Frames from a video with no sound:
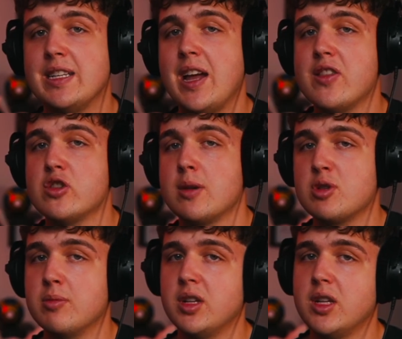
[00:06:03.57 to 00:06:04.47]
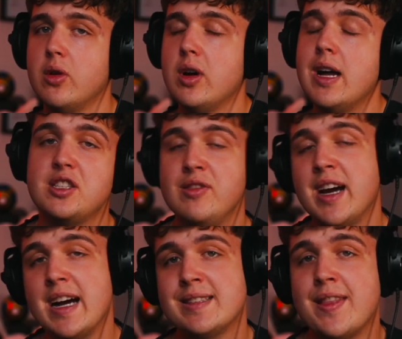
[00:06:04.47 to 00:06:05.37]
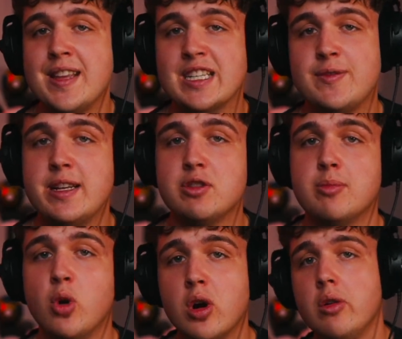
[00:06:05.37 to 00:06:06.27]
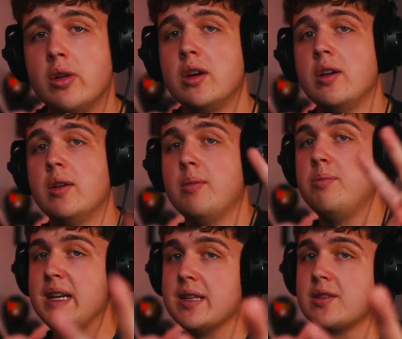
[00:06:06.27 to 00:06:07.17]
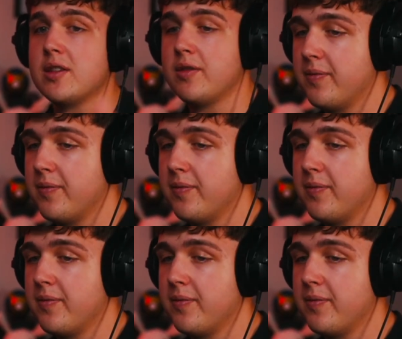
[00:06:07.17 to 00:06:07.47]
linked in the description below. I'll see you guys in the next video tomorrow. Peace.